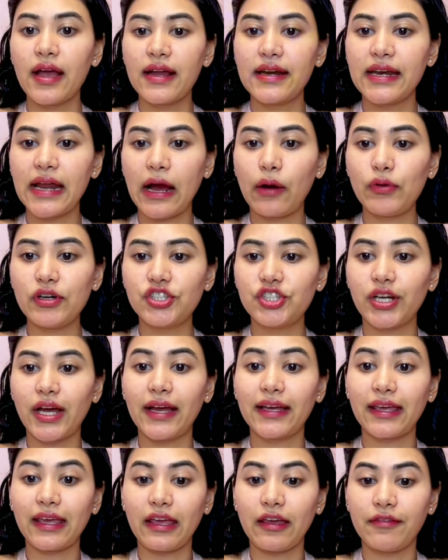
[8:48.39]
Now we check
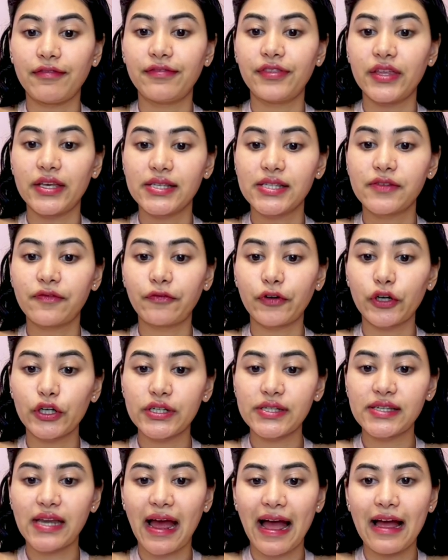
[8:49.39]
if this first
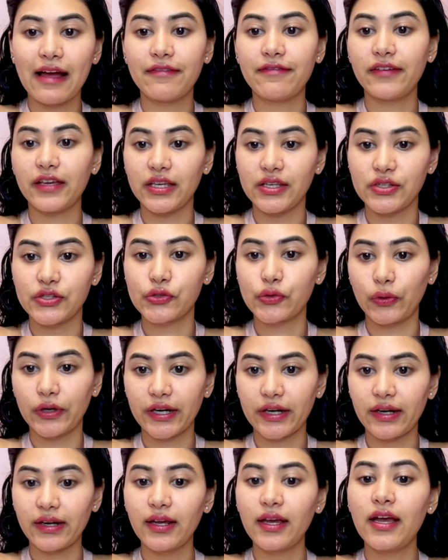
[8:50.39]
half is
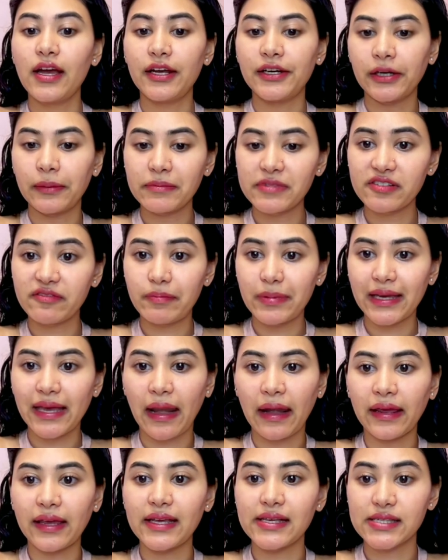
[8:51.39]
sorted. Nums of
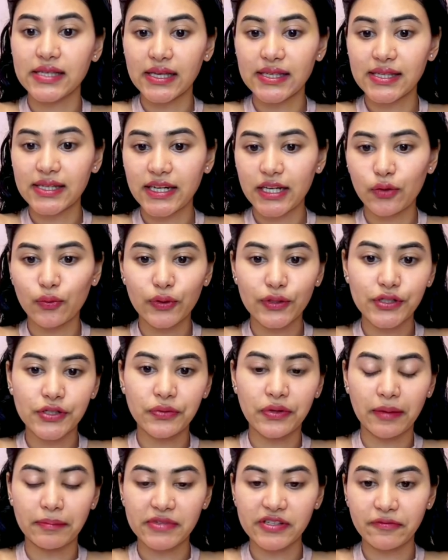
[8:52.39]
beginning is less than equal to
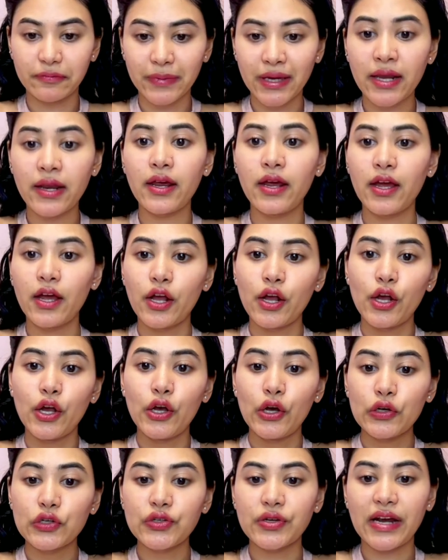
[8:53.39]
nums of mid,
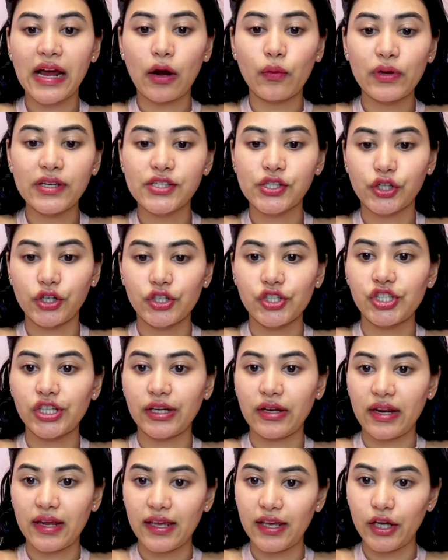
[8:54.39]
so now we search in
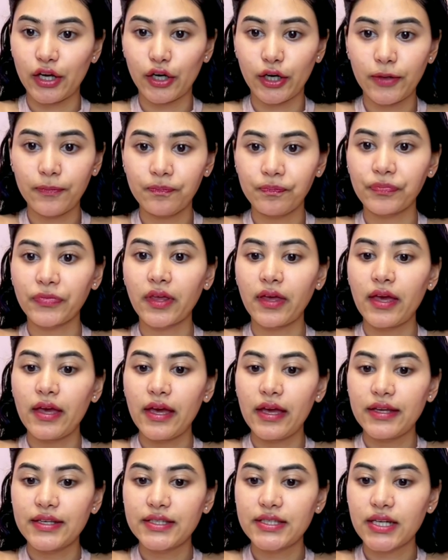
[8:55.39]
here.
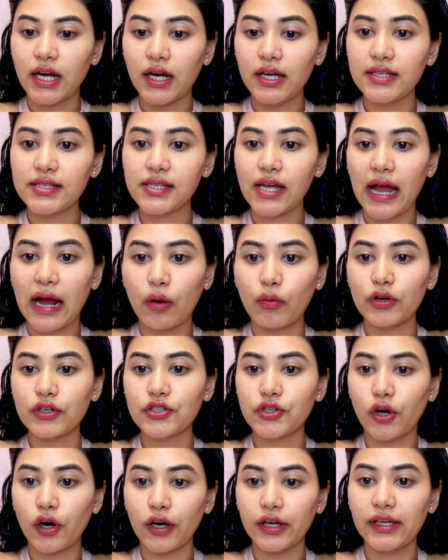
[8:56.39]
Does our
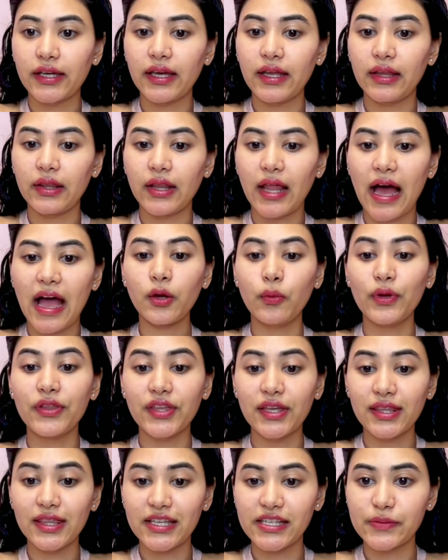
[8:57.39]
target lie
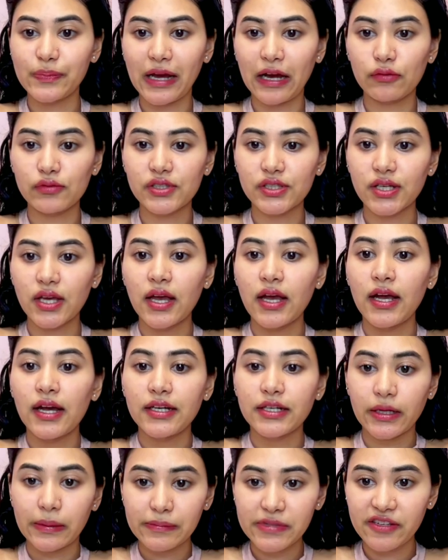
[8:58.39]
within these bounds?
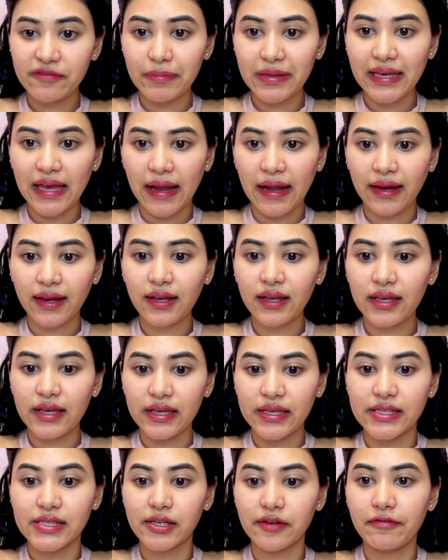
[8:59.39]
Nums of beginning
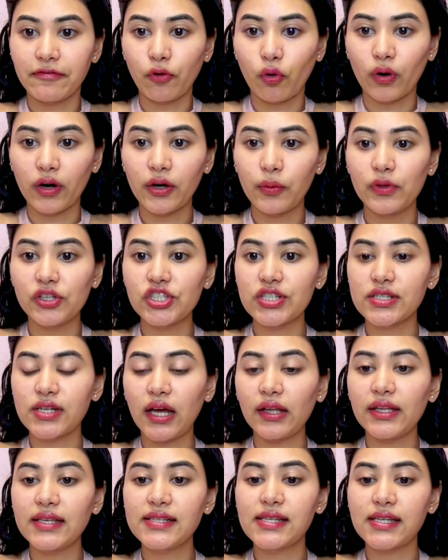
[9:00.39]
is 4, which is
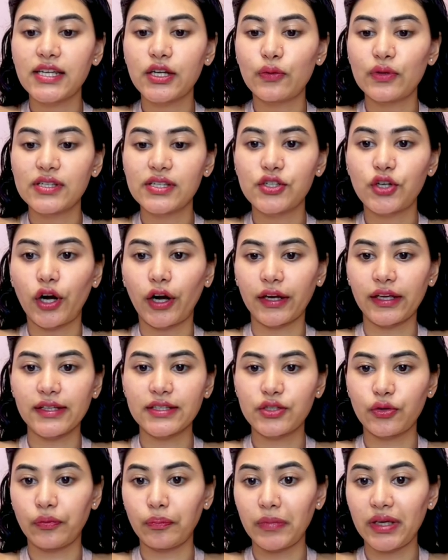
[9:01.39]
not less than equal to target,
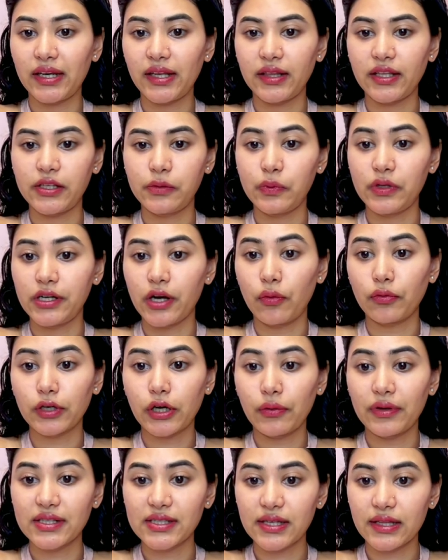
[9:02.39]
so immediately we don't go
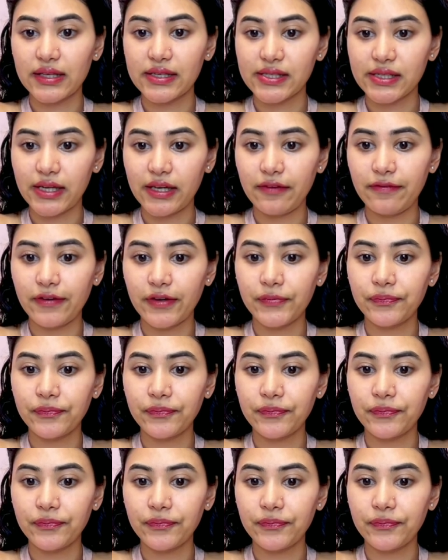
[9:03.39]
into this if.